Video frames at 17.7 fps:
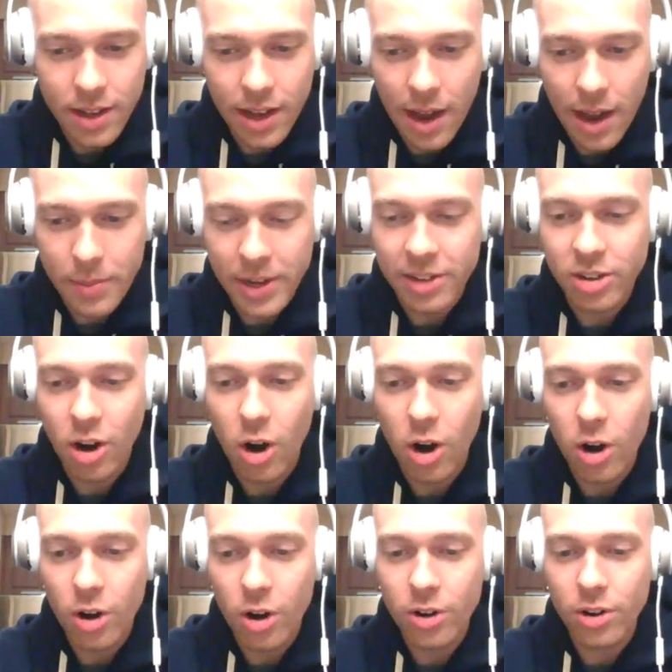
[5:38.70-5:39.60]
I mean, it's
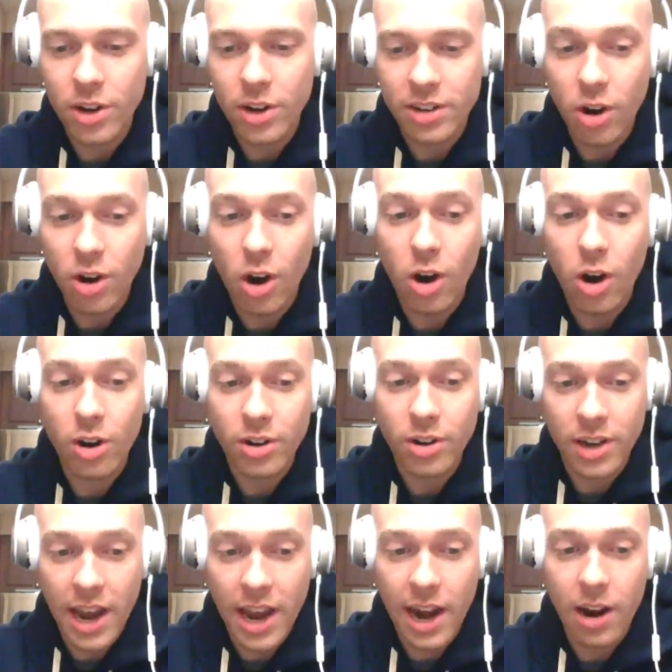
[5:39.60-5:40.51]
harder. It's
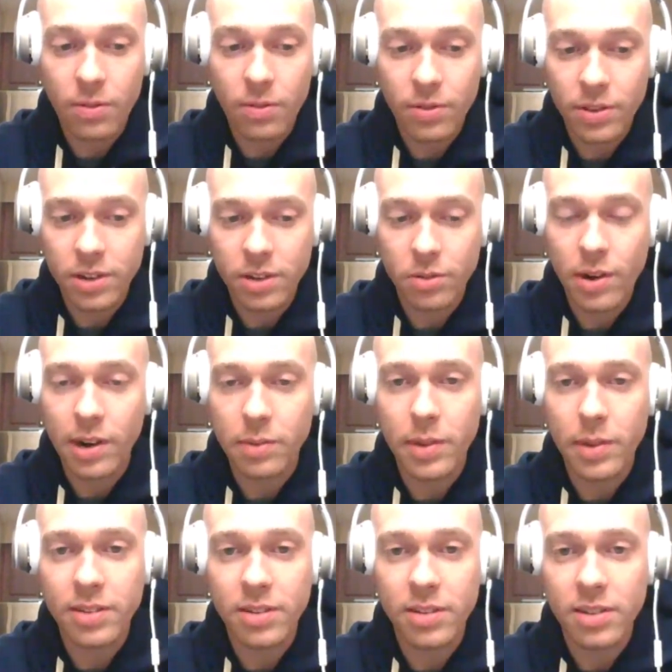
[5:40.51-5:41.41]
hard now for the
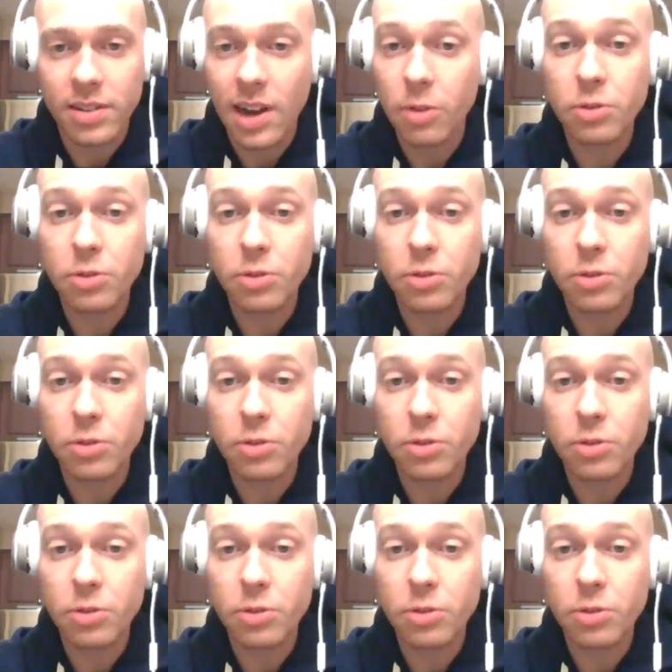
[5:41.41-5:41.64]
direct messages.